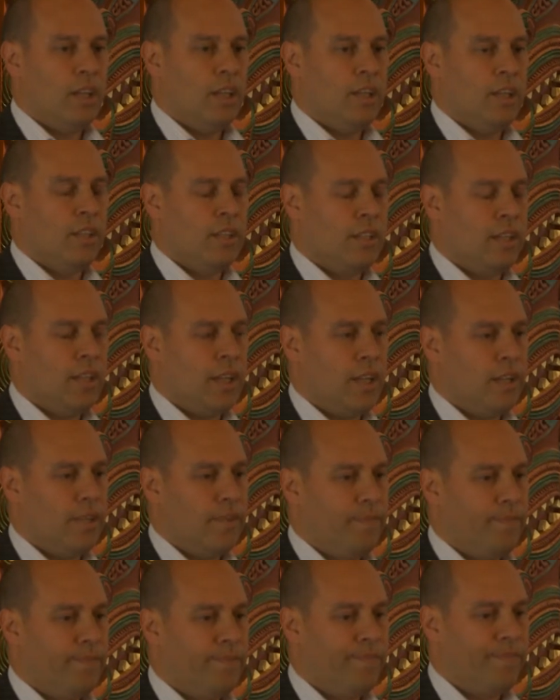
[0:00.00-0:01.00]
into that.
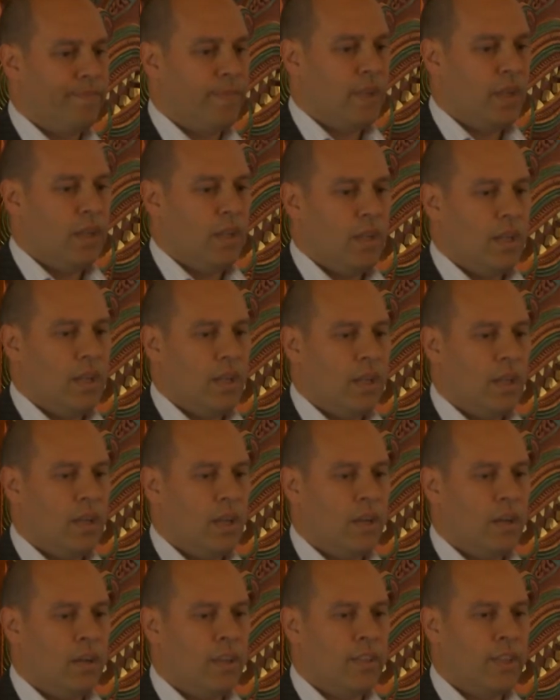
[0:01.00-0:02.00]

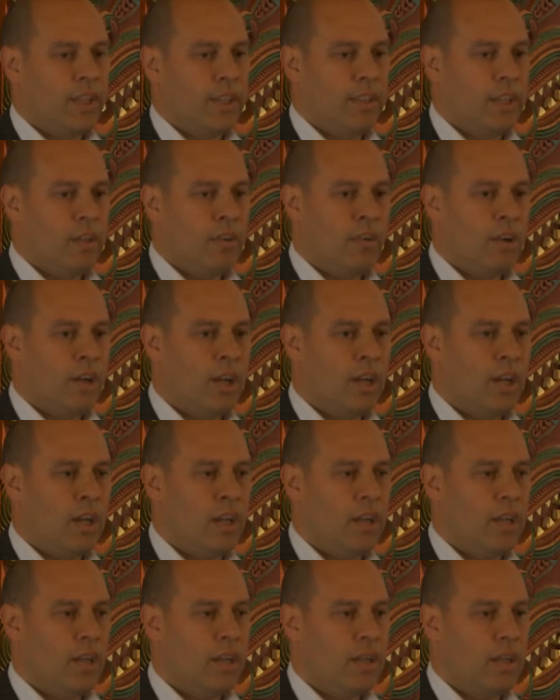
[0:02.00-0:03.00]
I think there
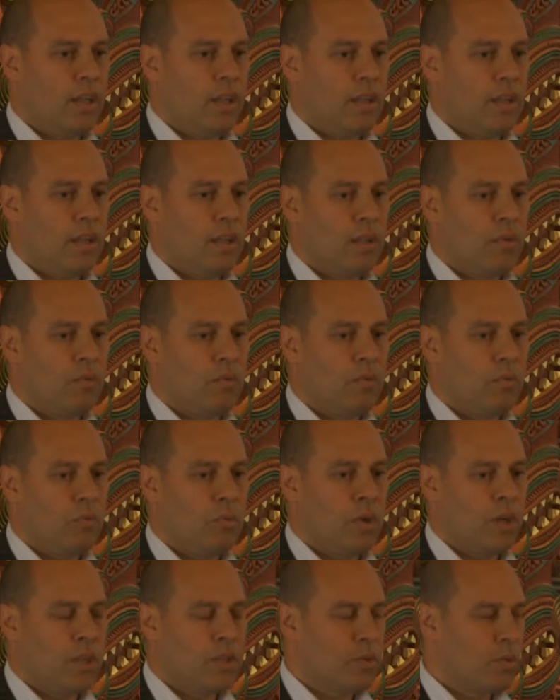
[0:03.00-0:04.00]
are,
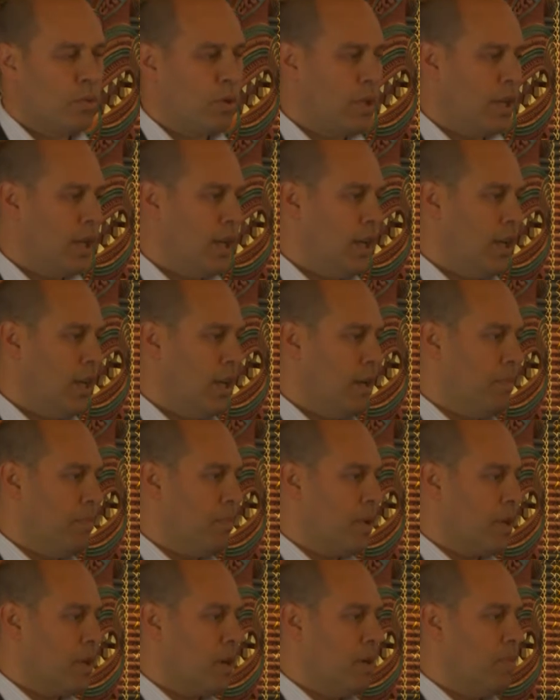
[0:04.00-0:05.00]
when I saw the
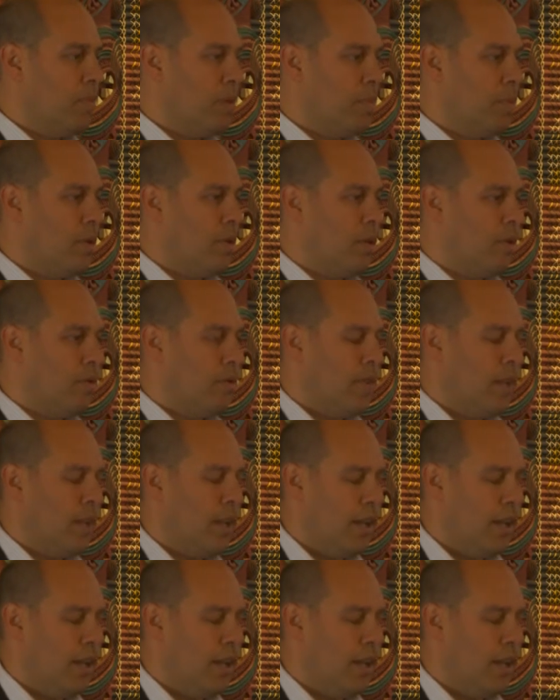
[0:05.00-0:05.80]
kaupapa of